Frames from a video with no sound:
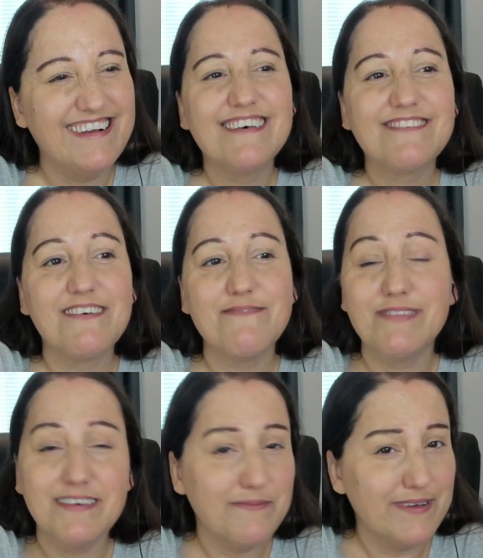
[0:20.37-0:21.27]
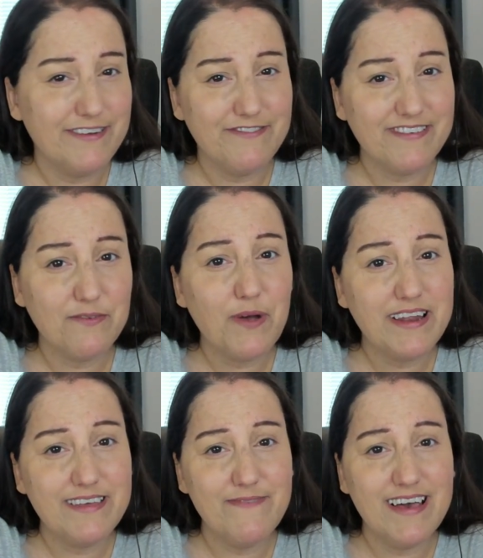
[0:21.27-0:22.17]
So I'm a little bit of a
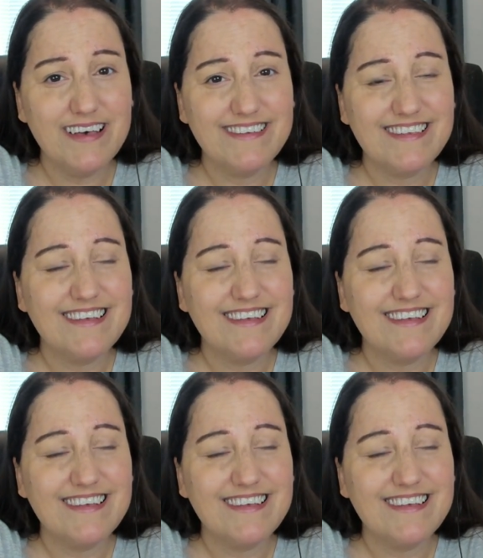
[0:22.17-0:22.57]
sweaty mess.